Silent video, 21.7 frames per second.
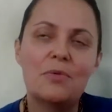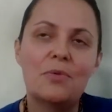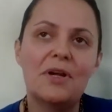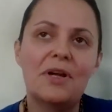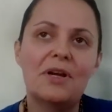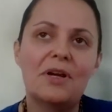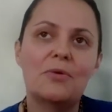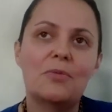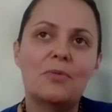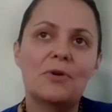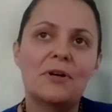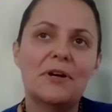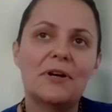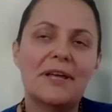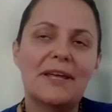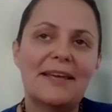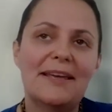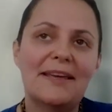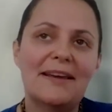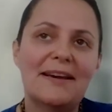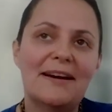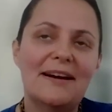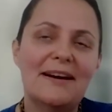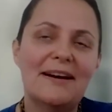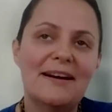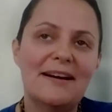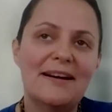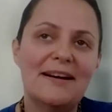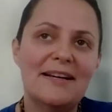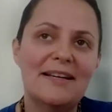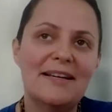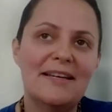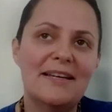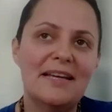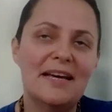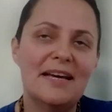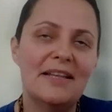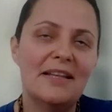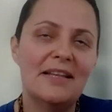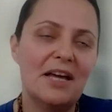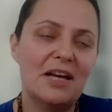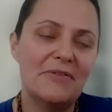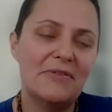We are working on
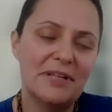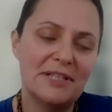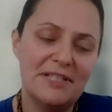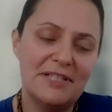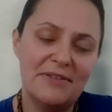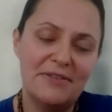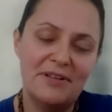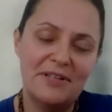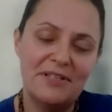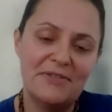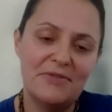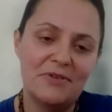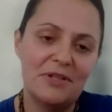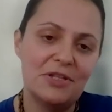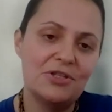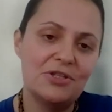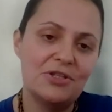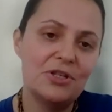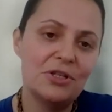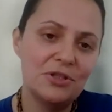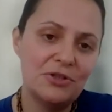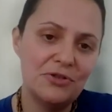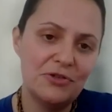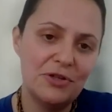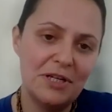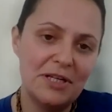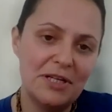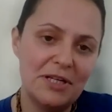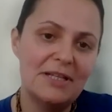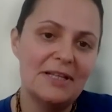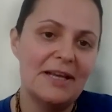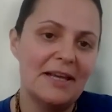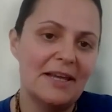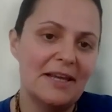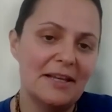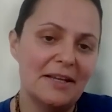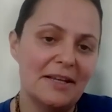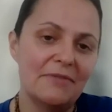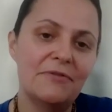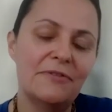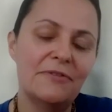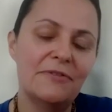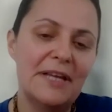a lot of activities for the children, like
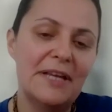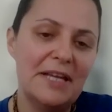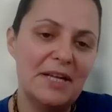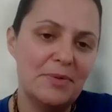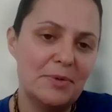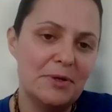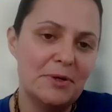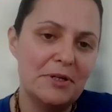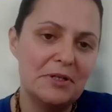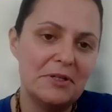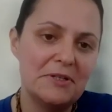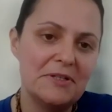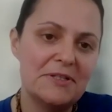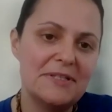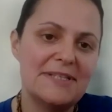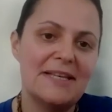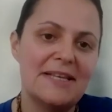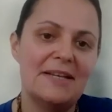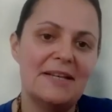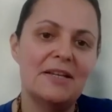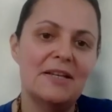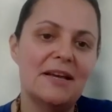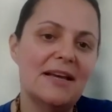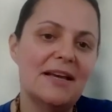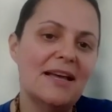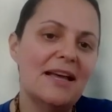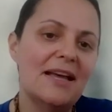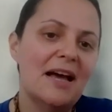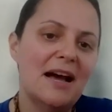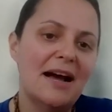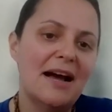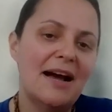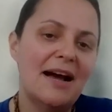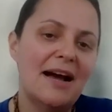inflatables and